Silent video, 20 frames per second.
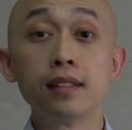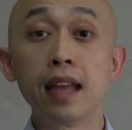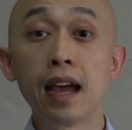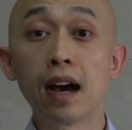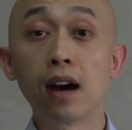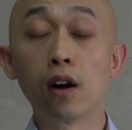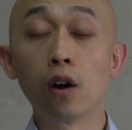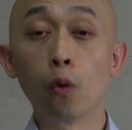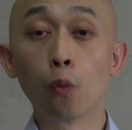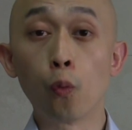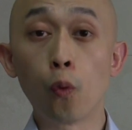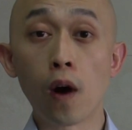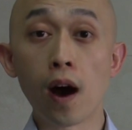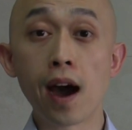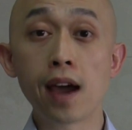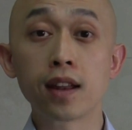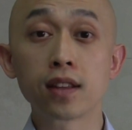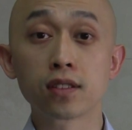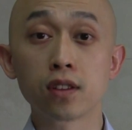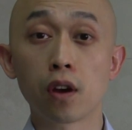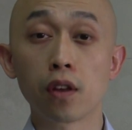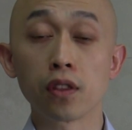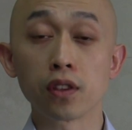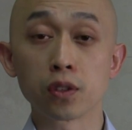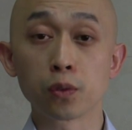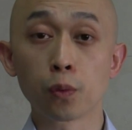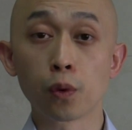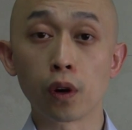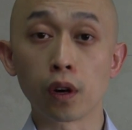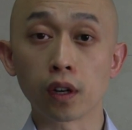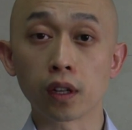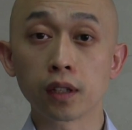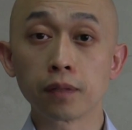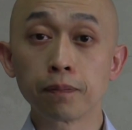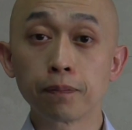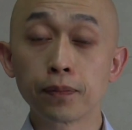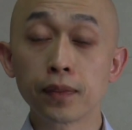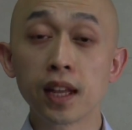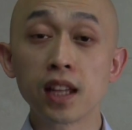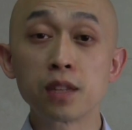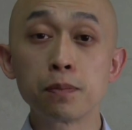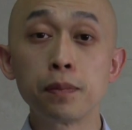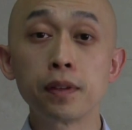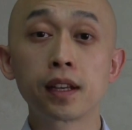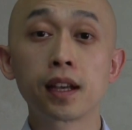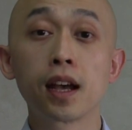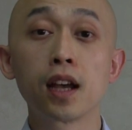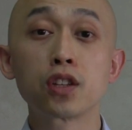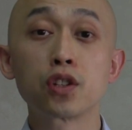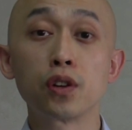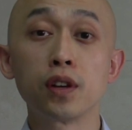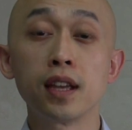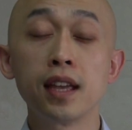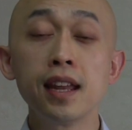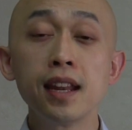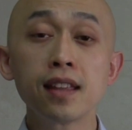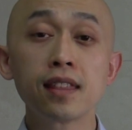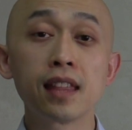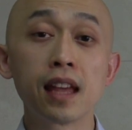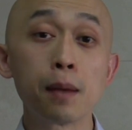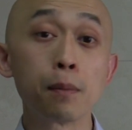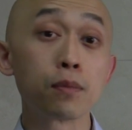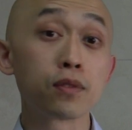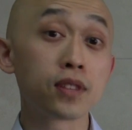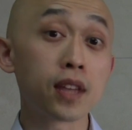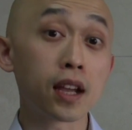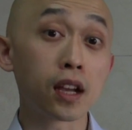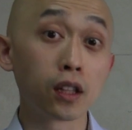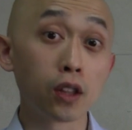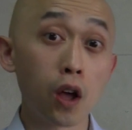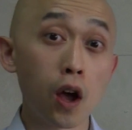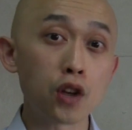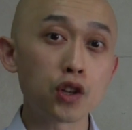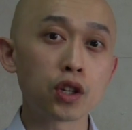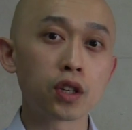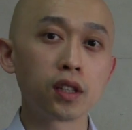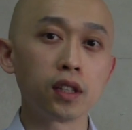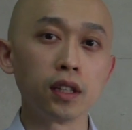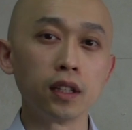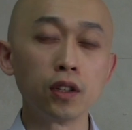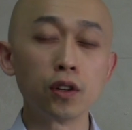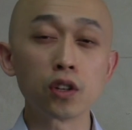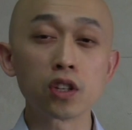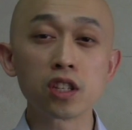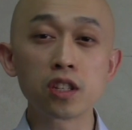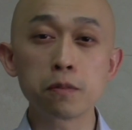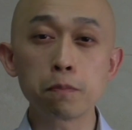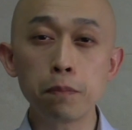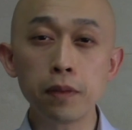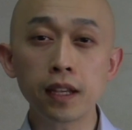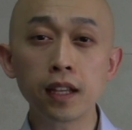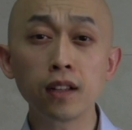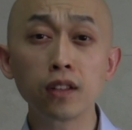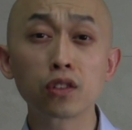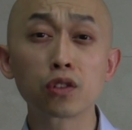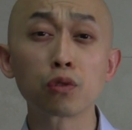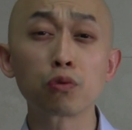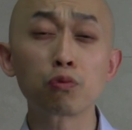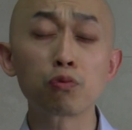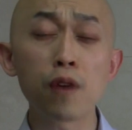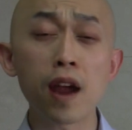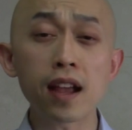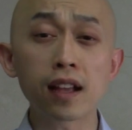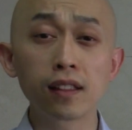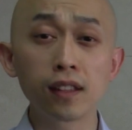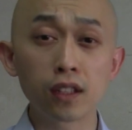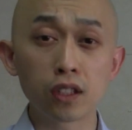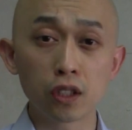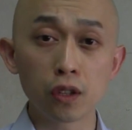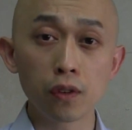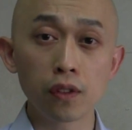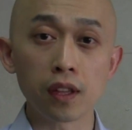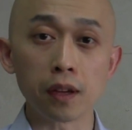Now, why does all this work? It's because you're hitting them psychologically. You're speaking directly to